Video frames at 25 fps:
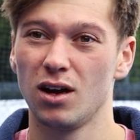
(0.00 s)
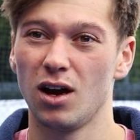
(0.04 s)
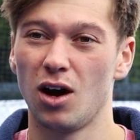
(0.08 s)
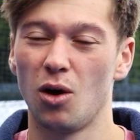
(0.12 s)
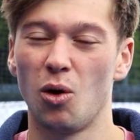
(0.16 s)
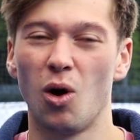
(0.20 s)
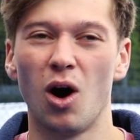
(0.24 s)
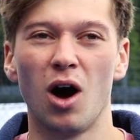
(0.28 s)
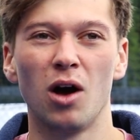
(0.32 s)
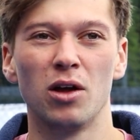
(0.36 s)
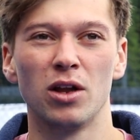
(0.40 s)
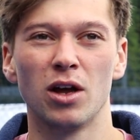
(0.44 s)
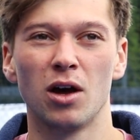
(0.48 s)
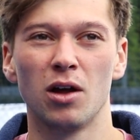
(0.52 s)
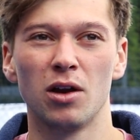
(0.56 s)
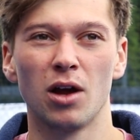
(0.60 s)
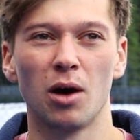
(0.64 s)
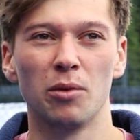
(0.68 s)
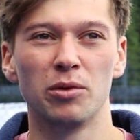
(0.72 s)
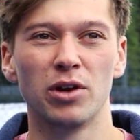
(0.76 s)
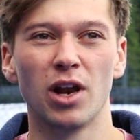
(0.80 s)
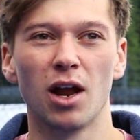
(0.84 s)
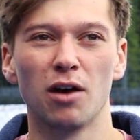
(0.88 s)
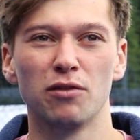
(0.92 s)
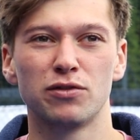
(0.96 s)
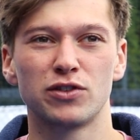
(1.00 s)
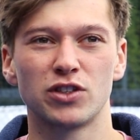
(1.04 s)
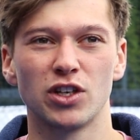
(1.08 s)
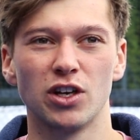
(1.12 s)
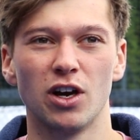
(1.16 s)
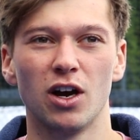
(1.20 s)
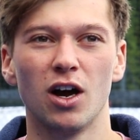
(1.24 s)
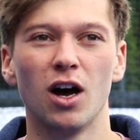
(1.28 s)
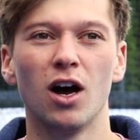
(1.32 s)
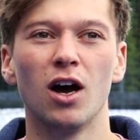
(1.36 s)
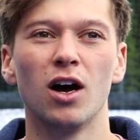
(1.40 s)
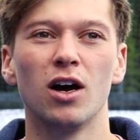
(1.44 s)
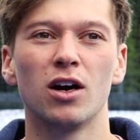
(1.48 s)
Oh, I would love
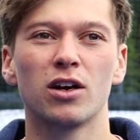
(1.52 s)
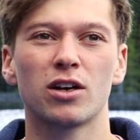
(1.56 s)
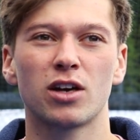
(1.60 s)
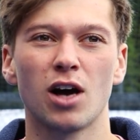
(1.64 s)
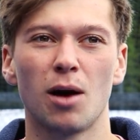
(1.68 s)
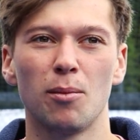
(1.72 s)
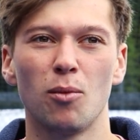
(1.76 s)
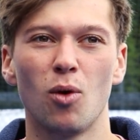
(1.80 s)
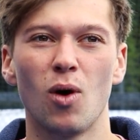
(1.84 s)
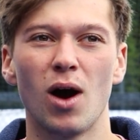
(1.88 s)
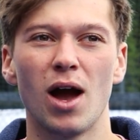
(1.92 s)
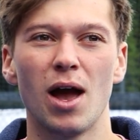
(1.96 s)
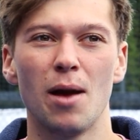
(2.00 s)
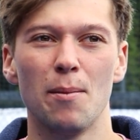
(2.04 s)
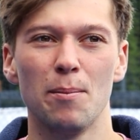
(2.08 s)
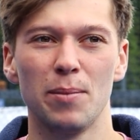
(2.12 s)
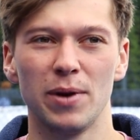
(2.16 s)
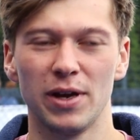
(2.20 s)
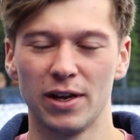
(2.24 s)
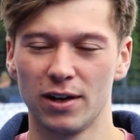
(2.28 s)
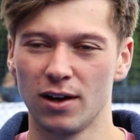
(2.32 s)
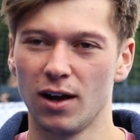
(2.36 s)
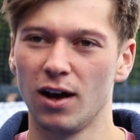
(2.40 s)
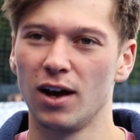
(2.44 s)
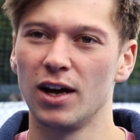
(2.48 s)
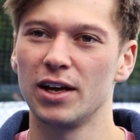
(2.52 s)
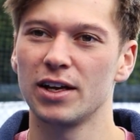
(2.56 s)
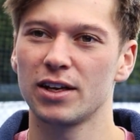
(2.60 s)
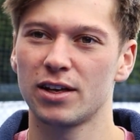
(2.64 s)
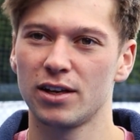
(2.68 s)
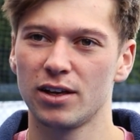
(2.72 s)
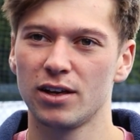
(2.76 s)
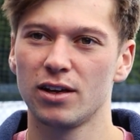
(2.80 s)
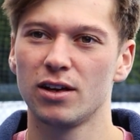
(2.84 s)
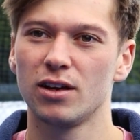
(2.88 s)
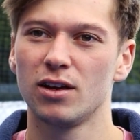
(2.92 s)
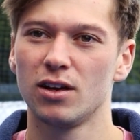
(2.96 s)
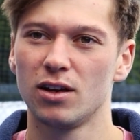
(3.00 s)
to come away and being like,
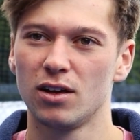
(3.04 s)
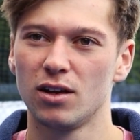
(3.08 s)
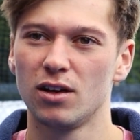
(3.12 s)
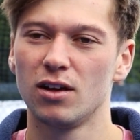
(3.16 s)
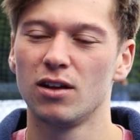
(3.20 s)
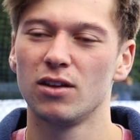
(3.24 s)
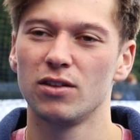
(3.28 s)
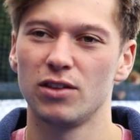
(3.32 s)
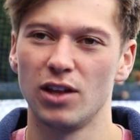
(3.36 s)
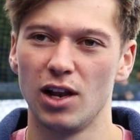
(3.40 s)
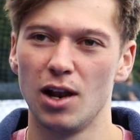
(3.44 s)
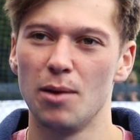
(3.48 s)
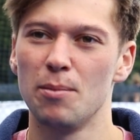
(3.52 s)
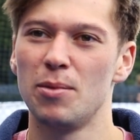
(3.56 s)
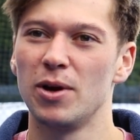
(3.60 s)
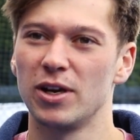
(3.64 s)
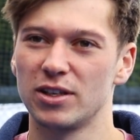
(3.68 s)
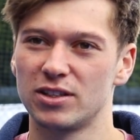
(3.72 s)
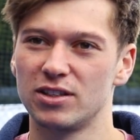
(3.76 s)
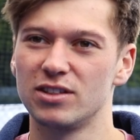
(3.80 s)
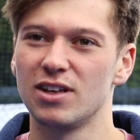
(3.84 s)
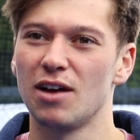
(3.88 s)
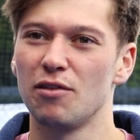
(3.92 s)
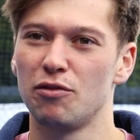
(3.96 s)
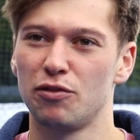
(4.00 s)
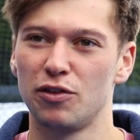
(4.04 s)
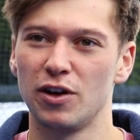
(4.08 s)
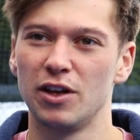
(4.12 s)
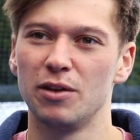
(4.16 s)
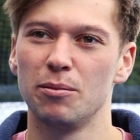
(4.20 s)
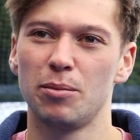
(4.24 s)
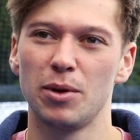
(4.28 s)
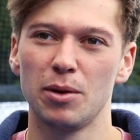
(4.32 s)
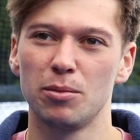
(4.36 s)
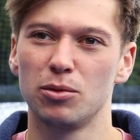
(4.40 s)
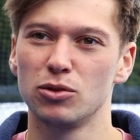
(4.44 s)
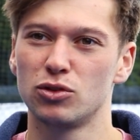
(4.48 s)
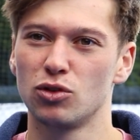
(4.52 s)
the Olympics is everything
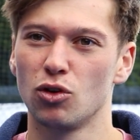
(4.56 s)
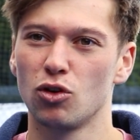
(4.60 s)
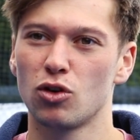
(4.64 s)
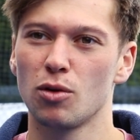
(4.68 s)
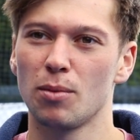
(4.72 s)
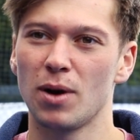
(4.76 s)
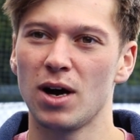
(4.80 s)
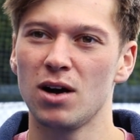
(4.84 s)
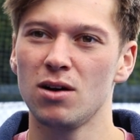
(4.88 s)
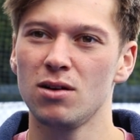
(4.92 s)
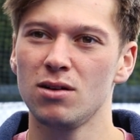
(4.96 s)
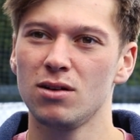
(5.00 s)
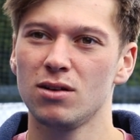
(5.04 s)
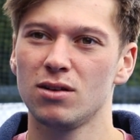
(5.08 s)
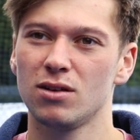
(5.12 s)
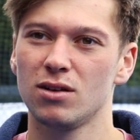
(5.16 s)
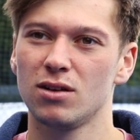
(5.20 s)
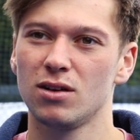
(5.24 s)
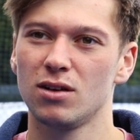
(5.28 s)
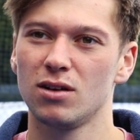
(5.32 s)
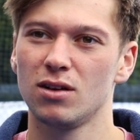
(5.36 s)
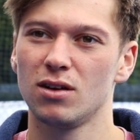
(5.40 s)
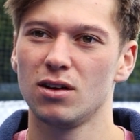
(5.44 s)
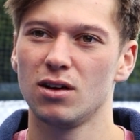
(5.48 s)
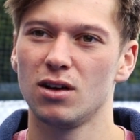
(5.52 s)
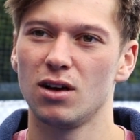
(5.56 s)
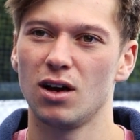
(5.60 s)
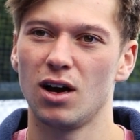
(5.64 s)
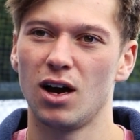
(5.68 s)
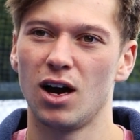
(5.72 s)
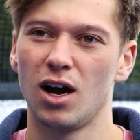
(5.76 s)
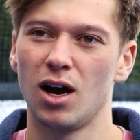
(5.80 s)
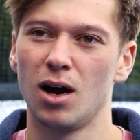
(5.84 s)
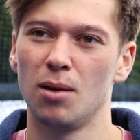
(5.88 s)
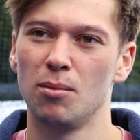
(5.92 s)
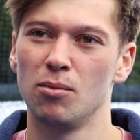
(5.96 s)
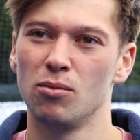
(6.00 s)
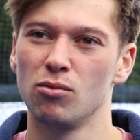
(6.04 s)
people talk about,
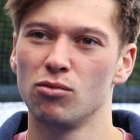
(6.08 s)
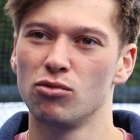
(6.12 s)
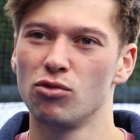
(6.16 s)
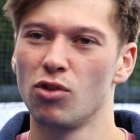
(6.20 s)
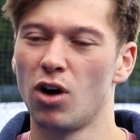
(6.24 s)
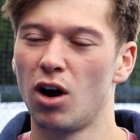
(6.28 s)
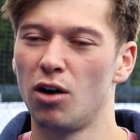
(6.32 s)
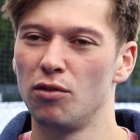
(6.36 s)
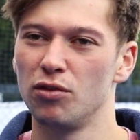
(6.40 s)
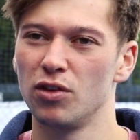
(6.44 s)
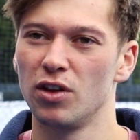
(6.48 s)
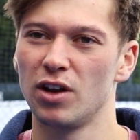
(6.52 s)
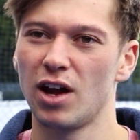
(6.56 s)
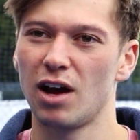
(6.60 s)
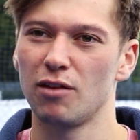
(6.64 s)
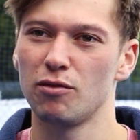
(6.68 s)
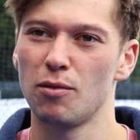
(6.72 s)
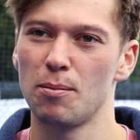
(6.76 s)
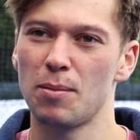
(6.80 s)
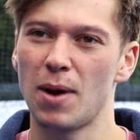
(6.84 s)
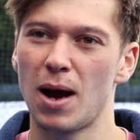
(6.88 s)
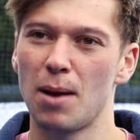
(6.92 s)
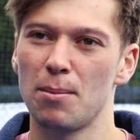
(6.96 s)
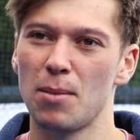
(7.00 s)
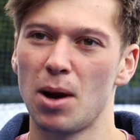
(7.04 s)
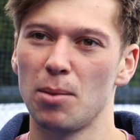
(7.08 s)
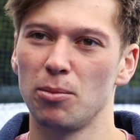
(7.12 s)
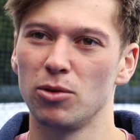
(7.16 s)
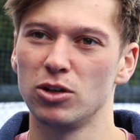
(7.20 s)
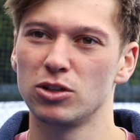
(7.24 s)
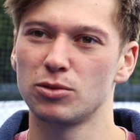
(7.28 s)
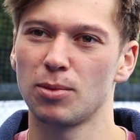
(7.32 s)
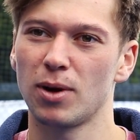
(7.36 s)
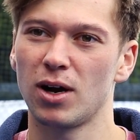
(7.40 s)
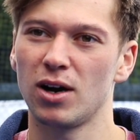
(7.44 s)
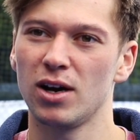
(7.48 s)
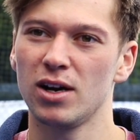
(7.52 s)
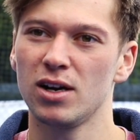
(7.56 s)
rather than having bad memories
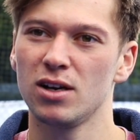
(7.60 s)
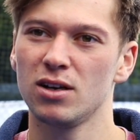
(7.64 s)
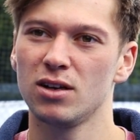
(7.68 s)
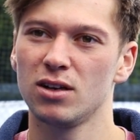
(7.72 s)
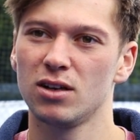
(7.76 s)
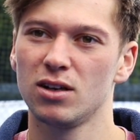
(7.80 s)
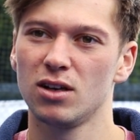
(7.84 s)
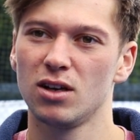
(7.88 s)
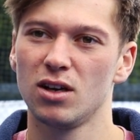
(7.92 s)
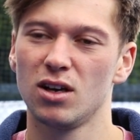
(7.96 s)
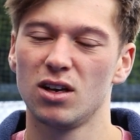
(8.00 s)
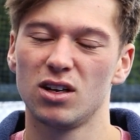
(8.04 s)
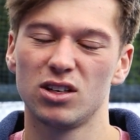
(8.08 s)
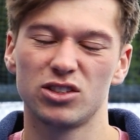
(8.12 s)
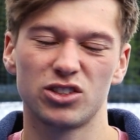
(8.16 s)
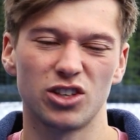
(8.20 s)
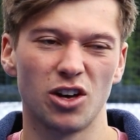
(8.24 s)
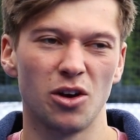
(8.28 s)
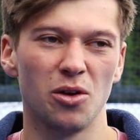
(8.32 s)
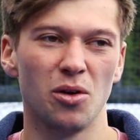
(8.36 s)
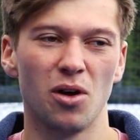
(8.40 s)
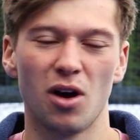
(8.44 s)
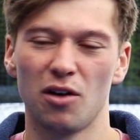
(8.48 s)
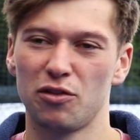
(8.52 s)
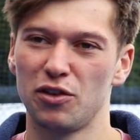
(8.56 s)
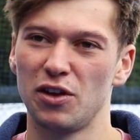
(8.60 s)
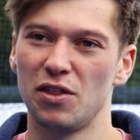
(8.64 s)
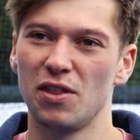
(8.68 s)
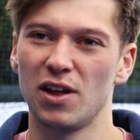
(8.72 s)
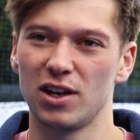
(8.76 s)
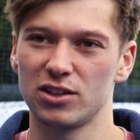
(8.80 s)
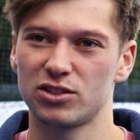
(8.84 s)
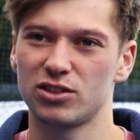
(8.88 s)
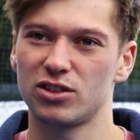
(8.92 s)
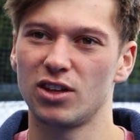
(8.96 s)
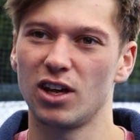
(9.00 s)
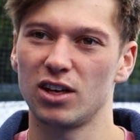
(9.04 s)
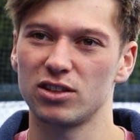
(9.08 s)
about it. So I think
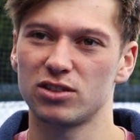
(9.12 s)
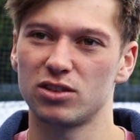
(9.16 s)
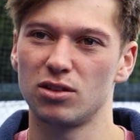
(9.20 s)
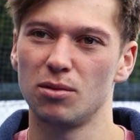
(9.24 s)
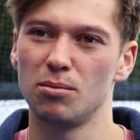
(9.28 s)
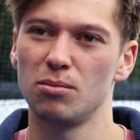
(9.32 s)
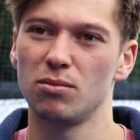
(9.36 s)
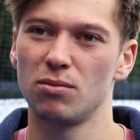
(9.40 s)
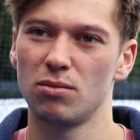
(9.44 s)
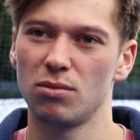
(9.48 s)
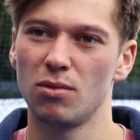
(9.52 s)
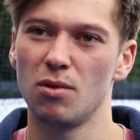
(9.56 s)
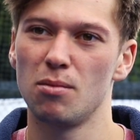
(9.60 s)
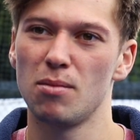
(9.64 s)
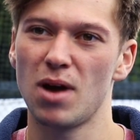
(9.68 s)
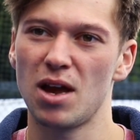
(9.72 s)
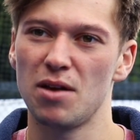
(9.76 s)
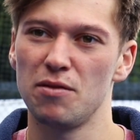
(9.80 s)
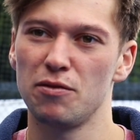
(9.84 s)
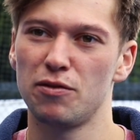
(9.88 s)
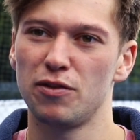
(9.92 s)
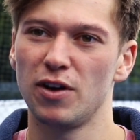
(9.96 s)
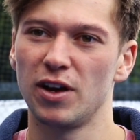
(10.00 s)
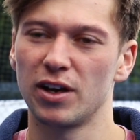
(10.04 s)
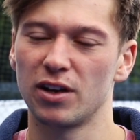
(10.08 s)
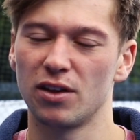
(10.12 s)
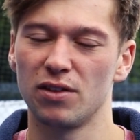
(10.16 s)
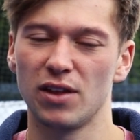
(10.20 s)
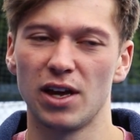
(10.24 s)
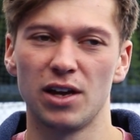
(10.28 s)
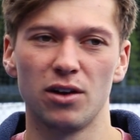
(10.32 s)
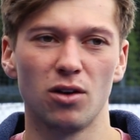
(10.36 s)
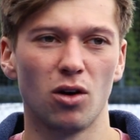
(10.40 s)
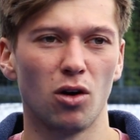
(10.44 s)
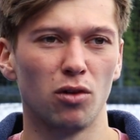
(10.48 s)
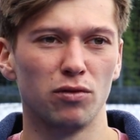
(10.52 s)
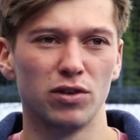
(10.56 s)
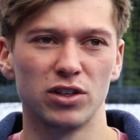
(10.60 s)
that's the main thing, and
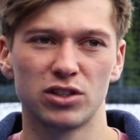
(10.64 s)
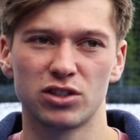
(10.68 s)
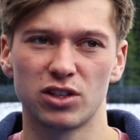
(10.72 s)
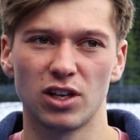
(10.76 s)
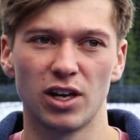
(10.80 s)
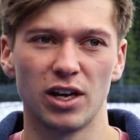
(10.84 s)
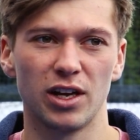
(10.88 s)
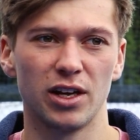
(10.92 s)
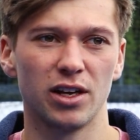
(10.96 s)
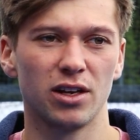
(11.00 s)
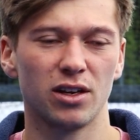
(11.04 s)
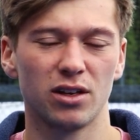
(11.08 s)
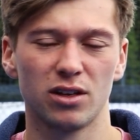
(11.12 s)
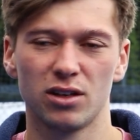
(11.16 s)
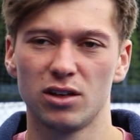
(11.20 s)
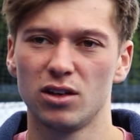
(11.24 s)
then obviously